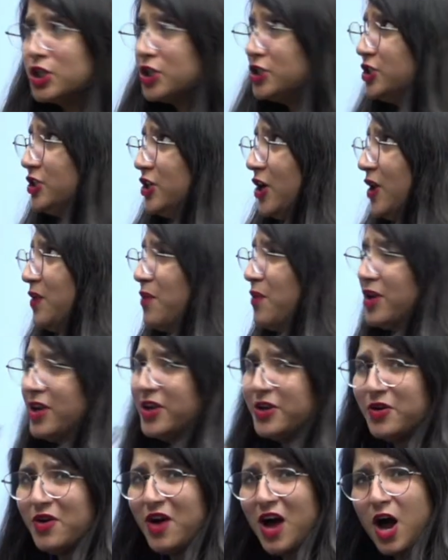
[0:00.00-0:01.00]
do you all want to
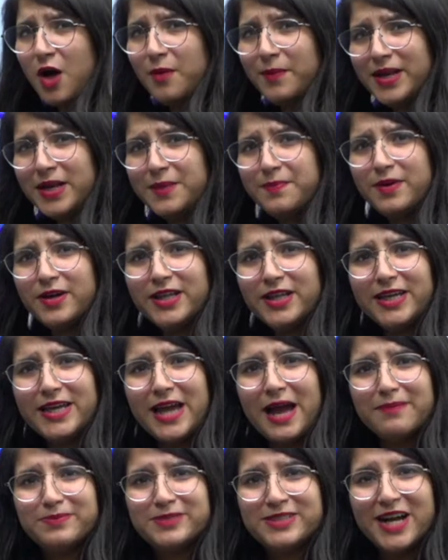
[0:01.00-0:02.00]
know how many birthday
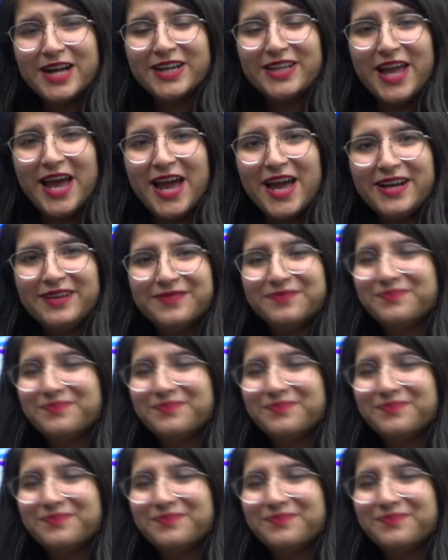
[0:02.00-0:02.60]
caps are there?